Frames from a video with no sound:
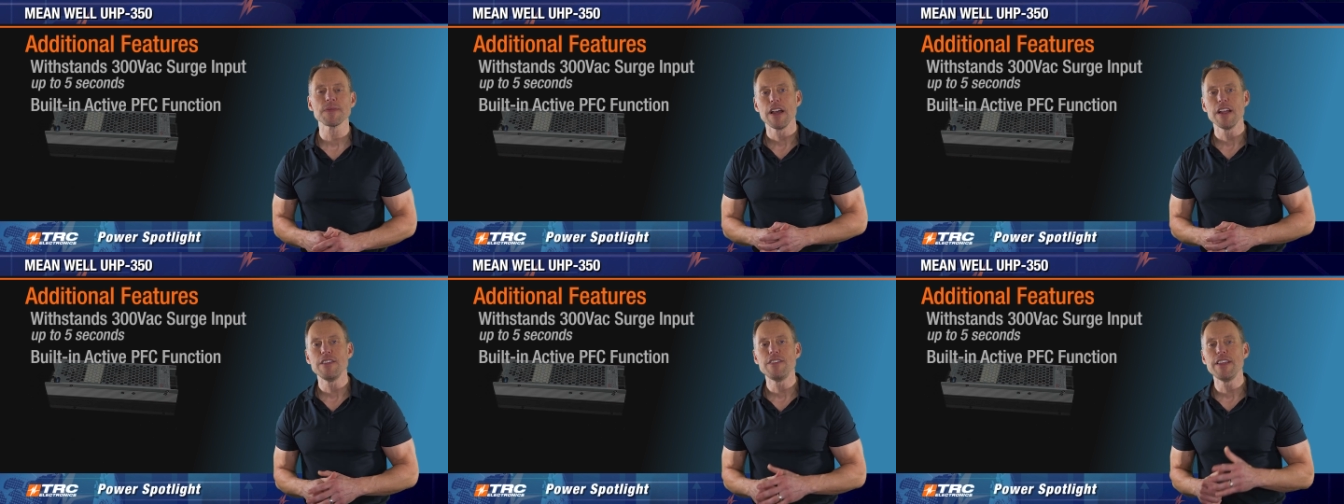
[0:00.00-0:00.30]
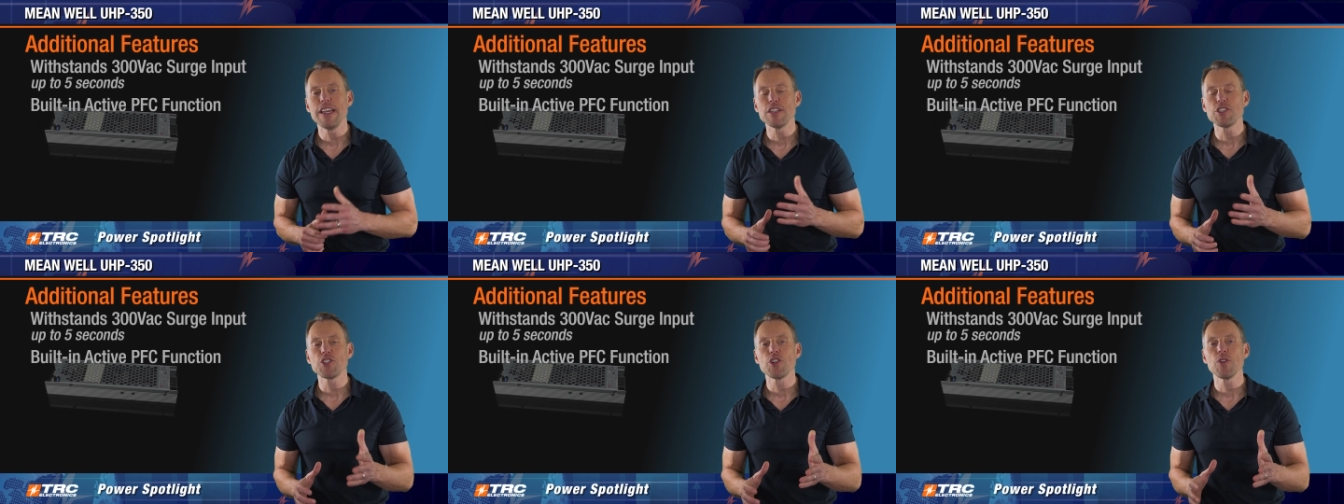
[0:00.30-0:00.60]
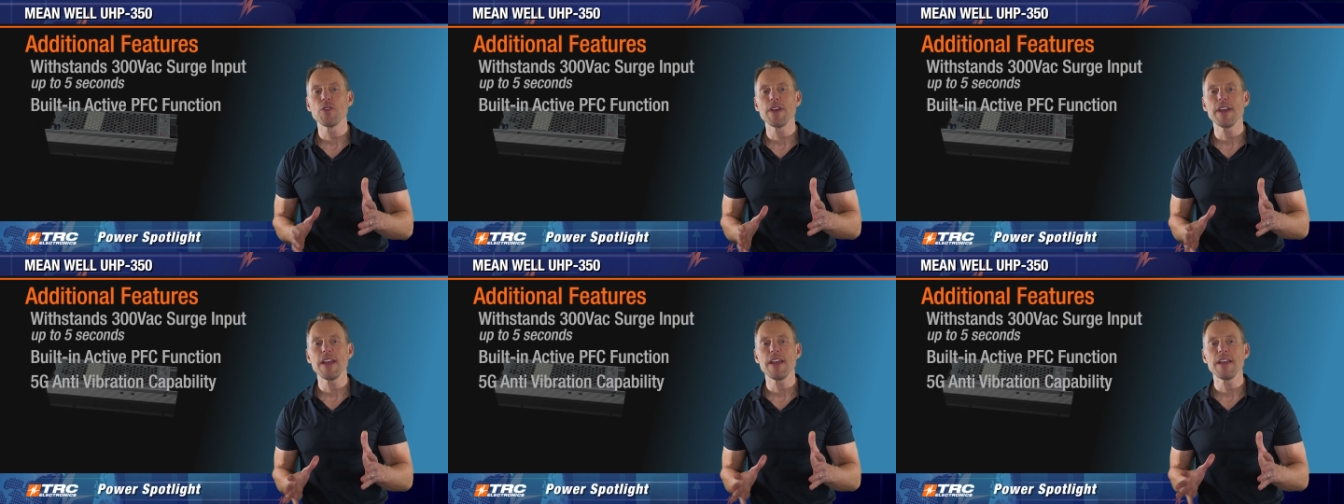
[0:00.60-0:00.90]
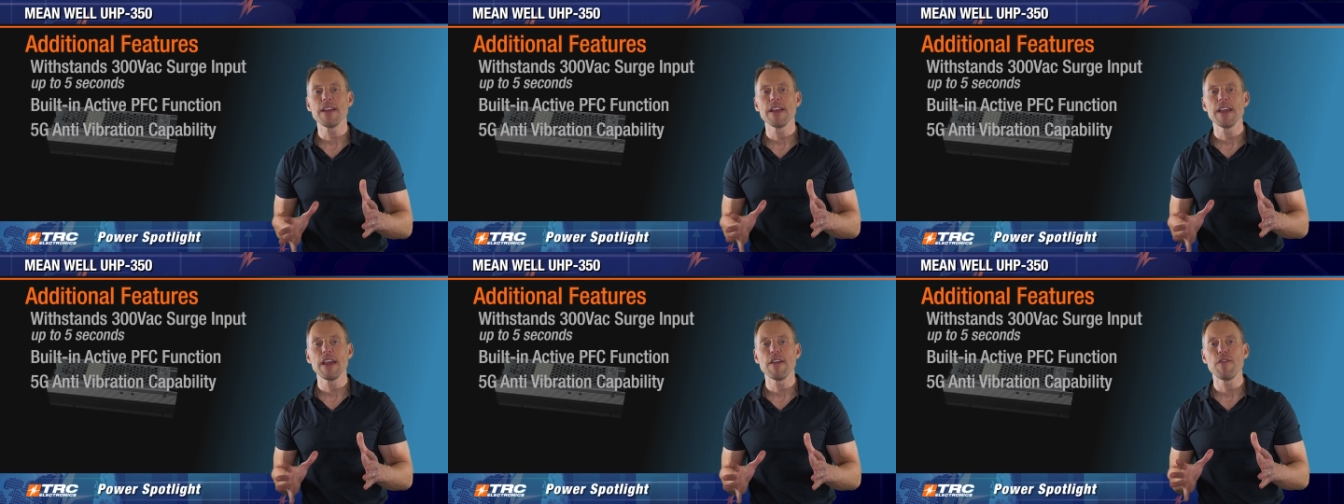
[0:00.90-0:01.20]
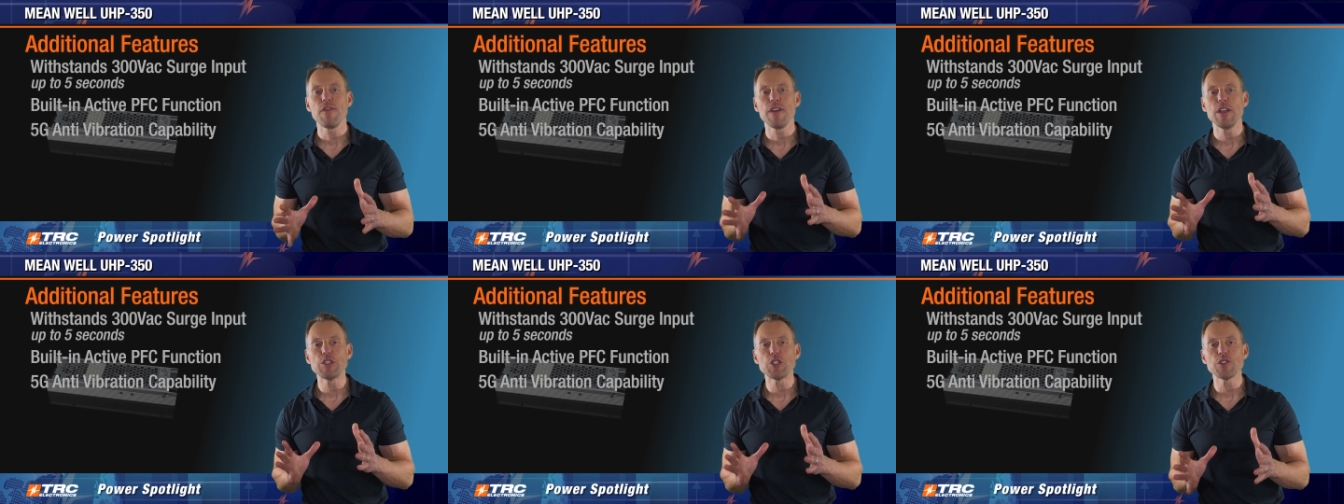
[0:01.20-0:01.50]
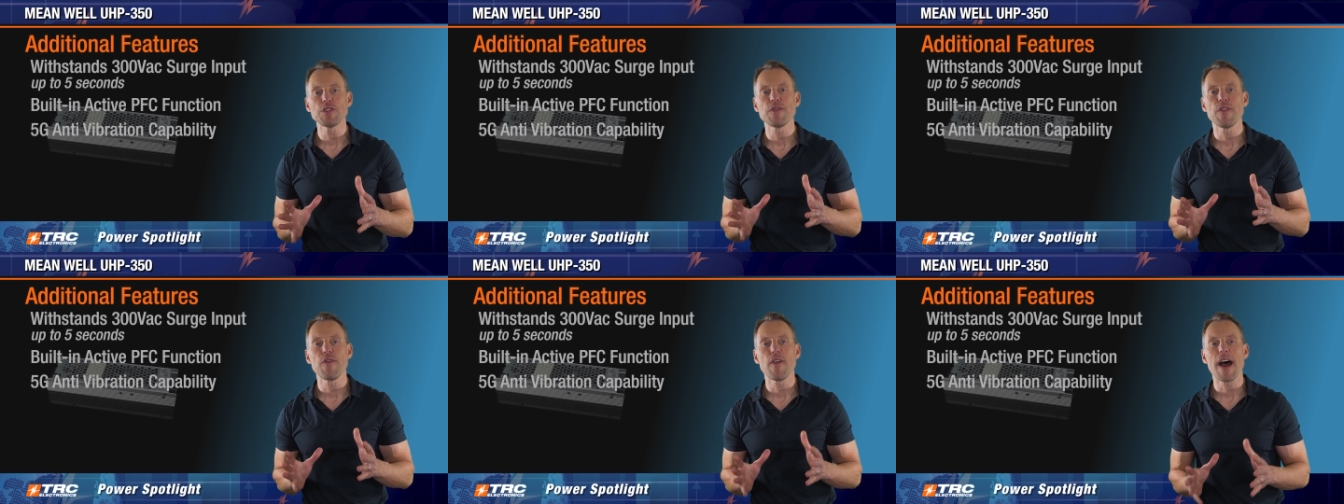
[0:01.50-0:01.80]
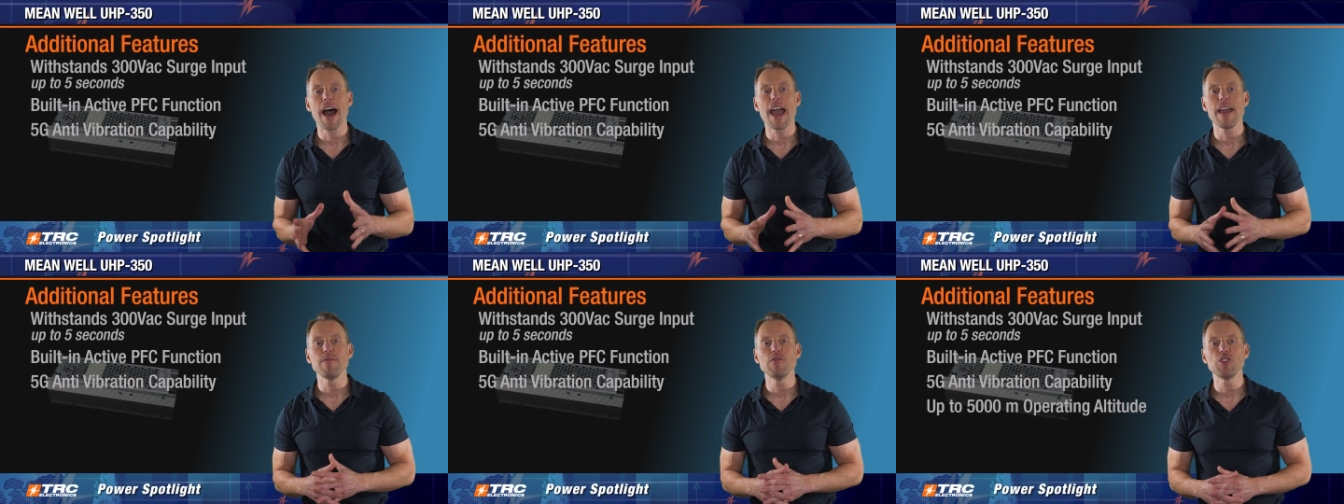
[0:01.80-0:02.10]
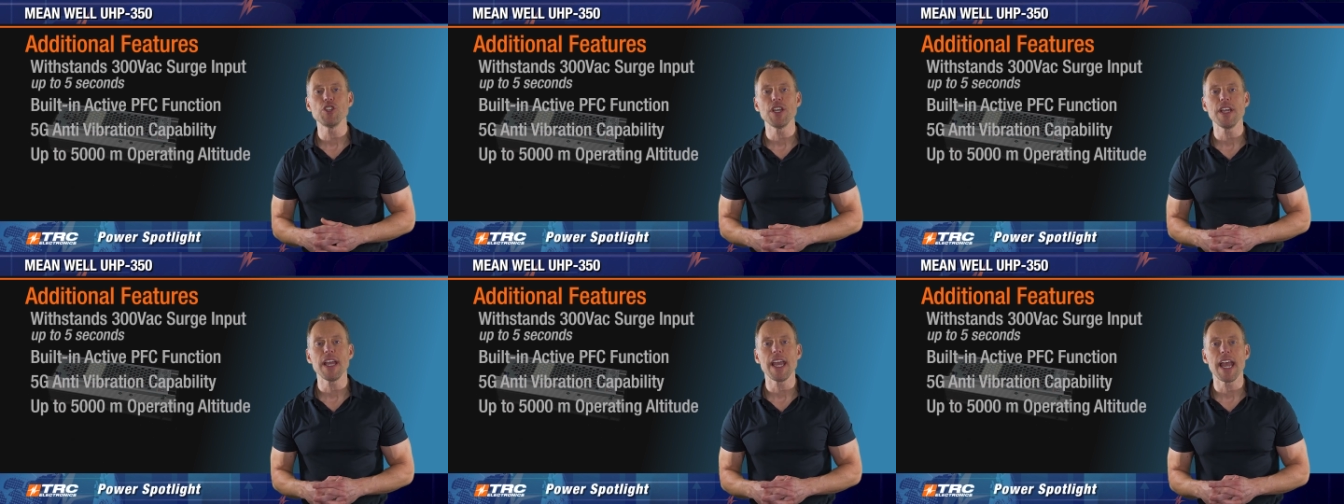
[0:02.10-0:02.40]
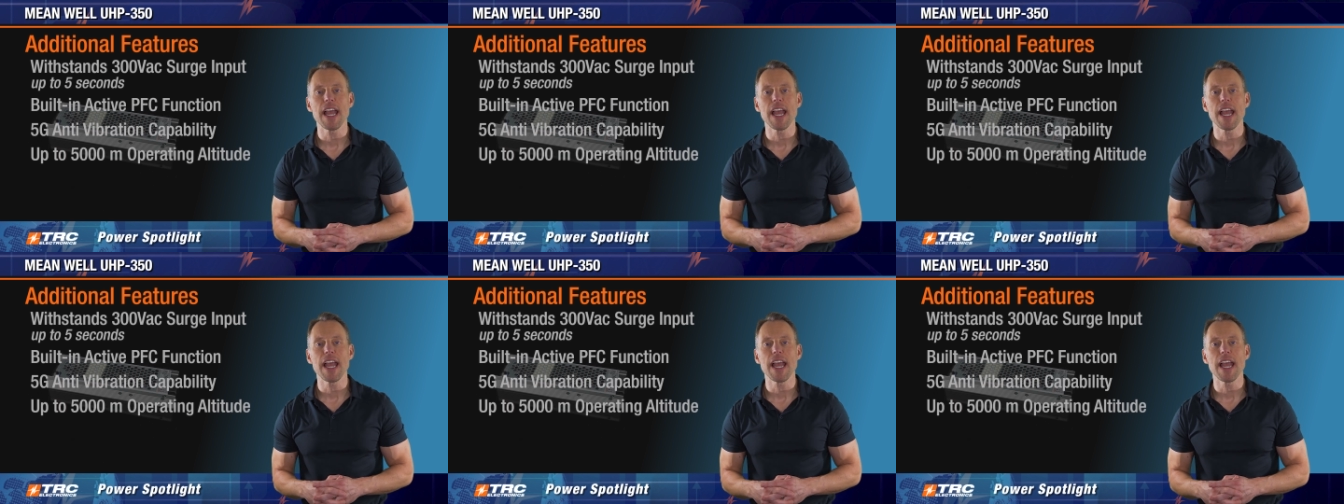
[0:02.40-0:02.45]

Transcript: Additionally, it features 5G